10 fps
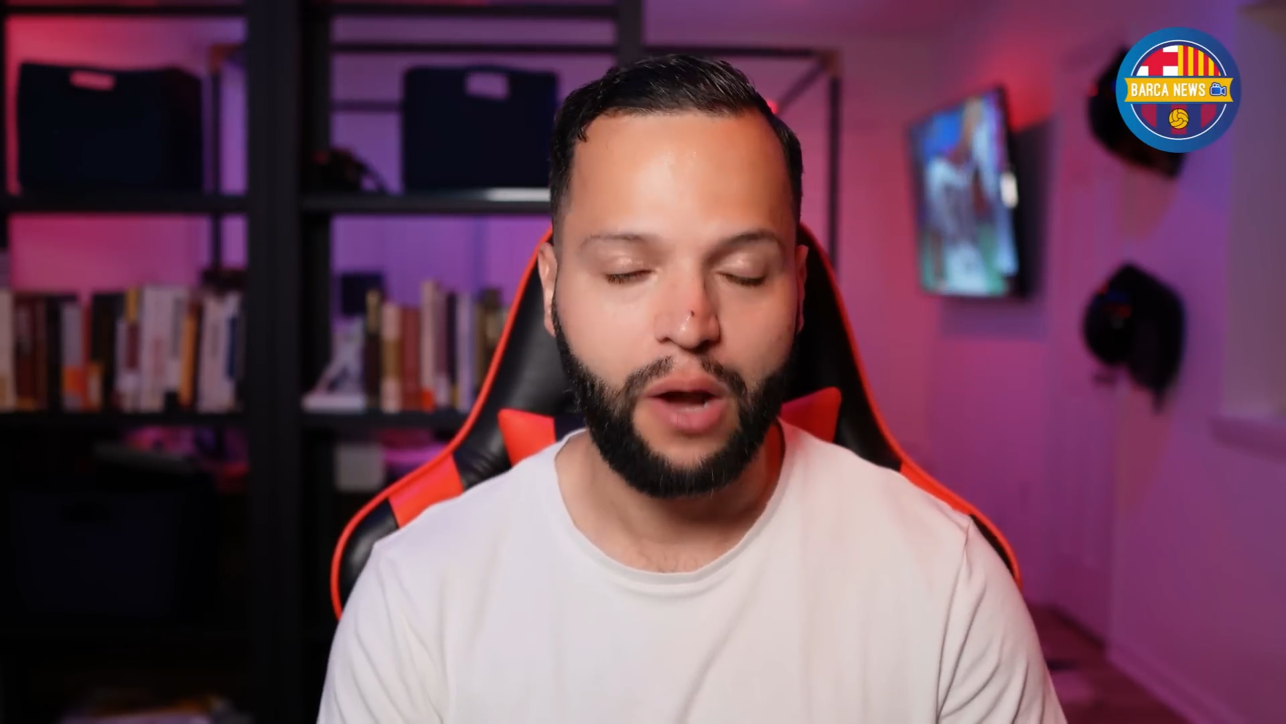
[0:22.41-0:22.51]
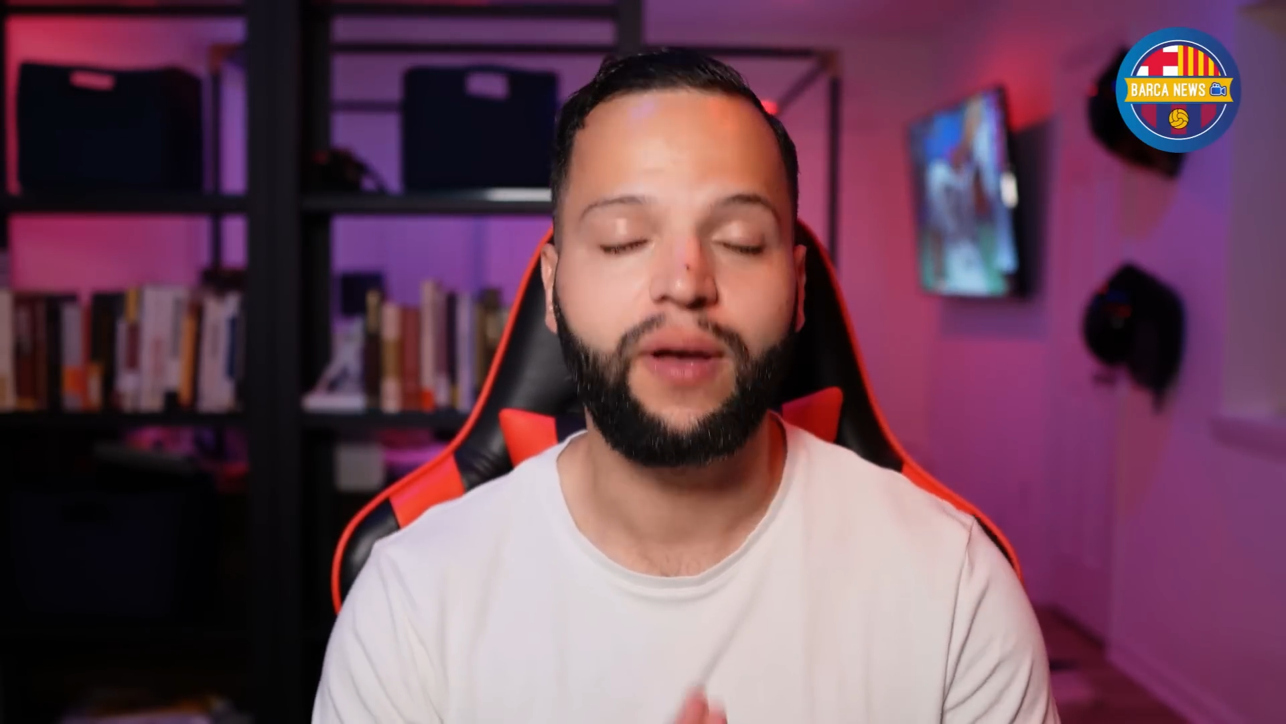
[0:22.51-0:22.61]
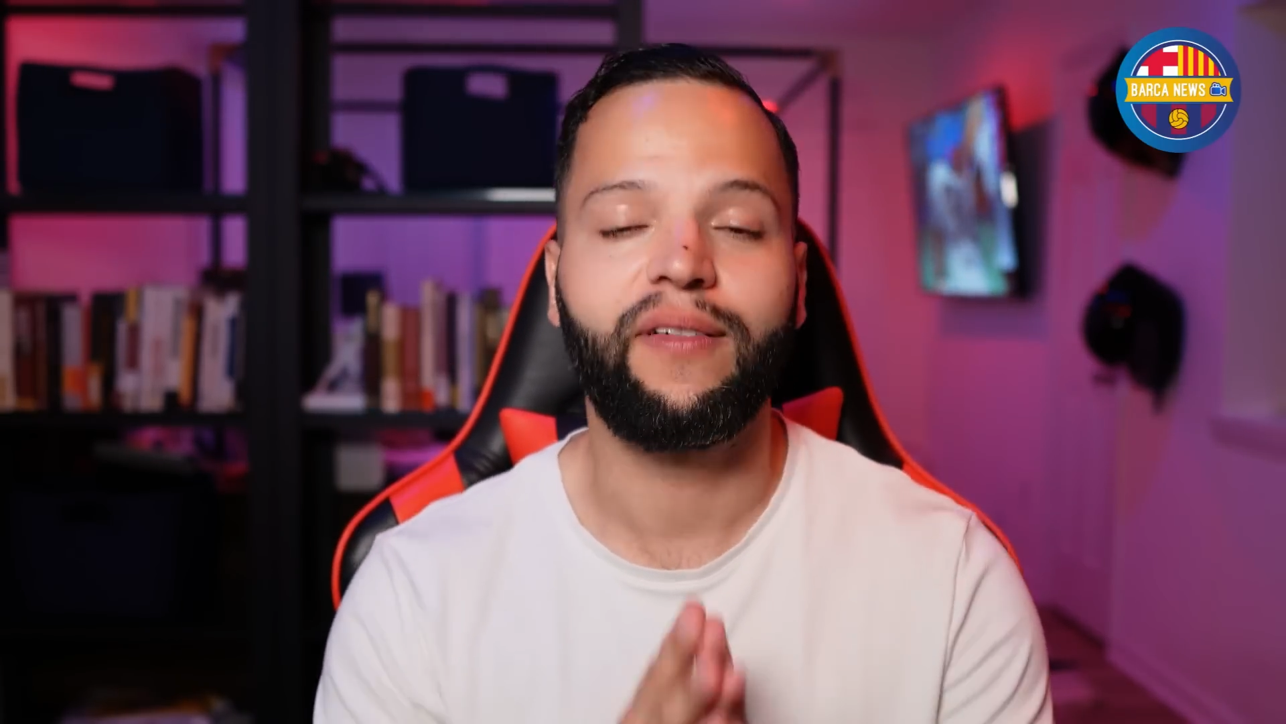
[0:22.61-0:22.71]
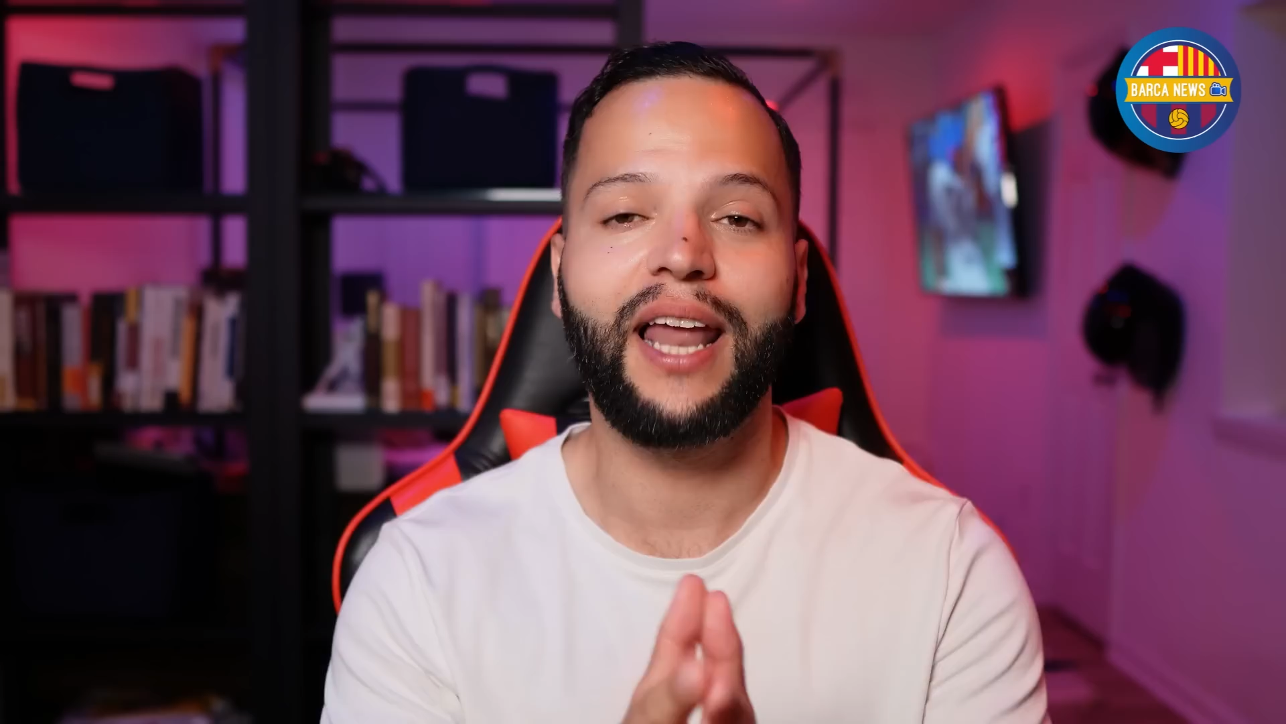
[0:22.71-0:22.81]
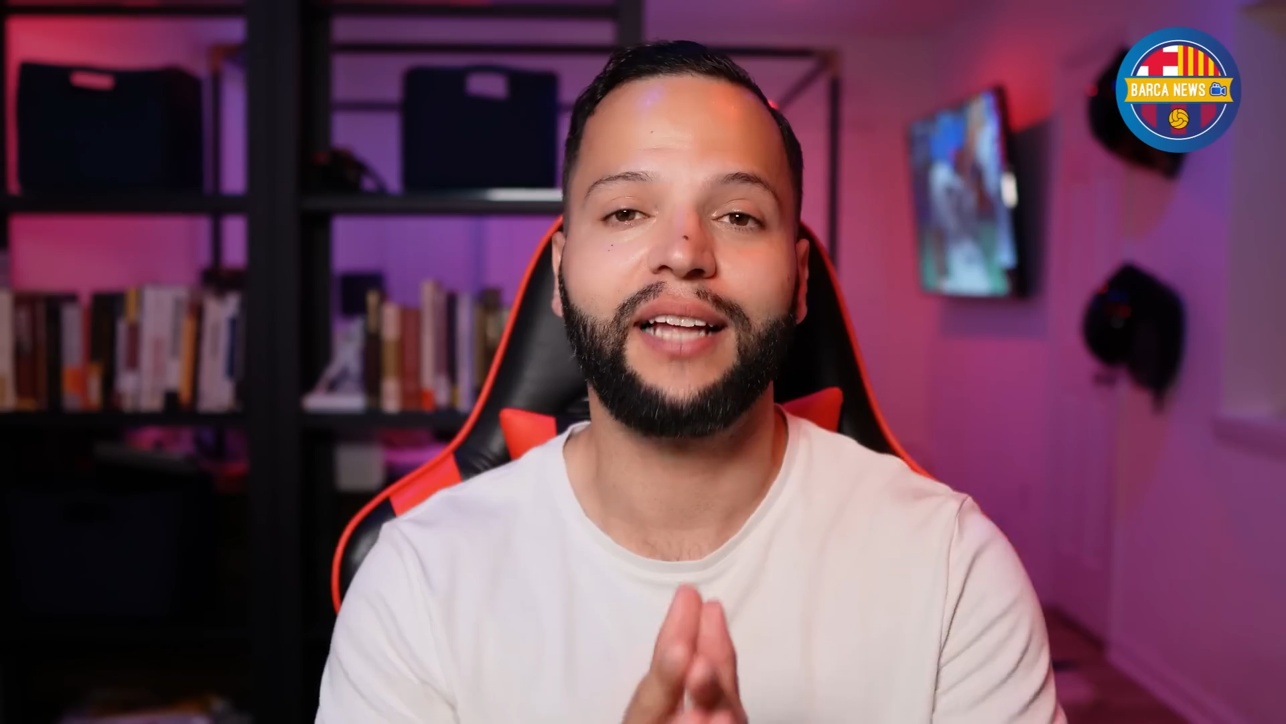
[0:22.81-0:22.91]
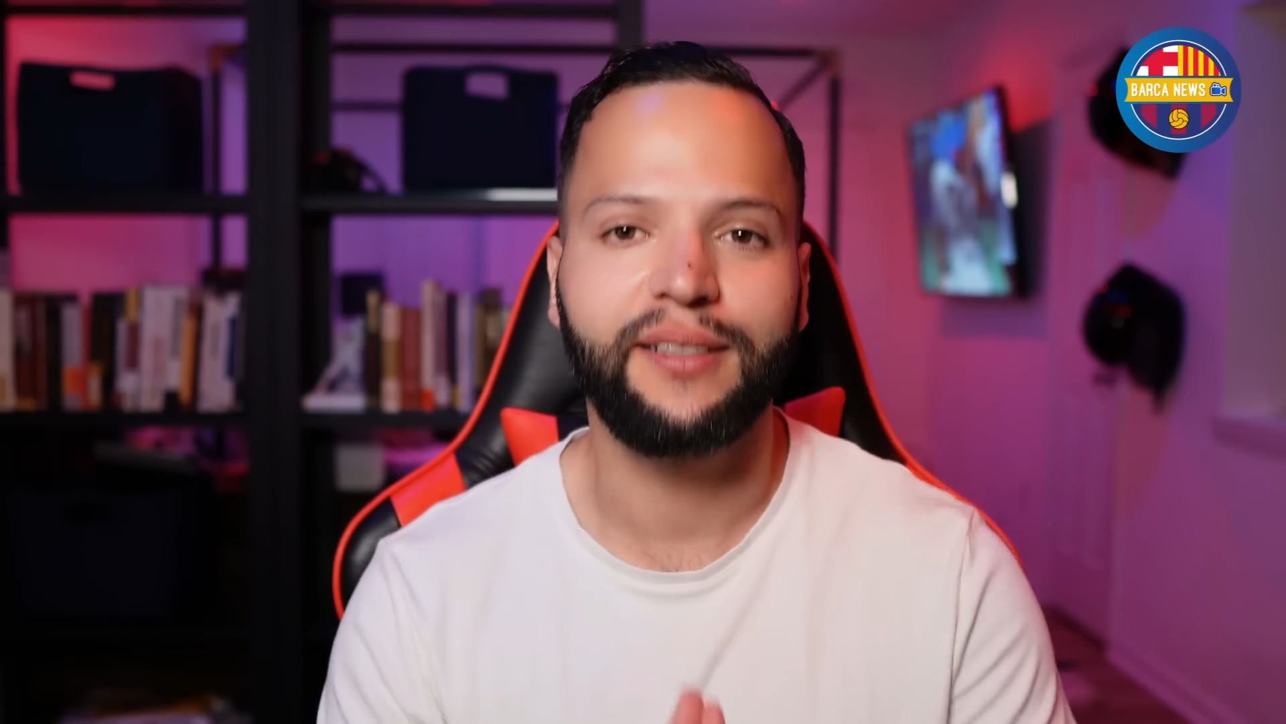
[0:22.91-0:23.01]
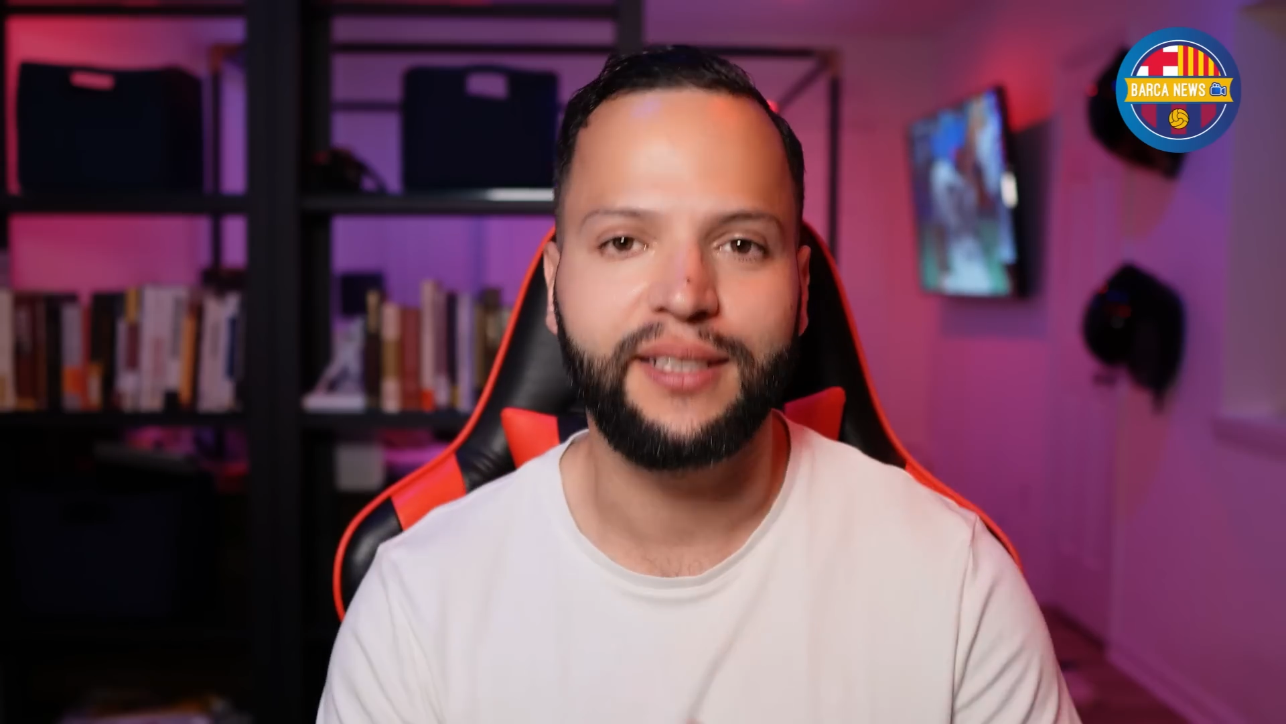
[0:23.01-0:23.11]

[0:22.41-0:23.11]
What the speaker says: We have a lot to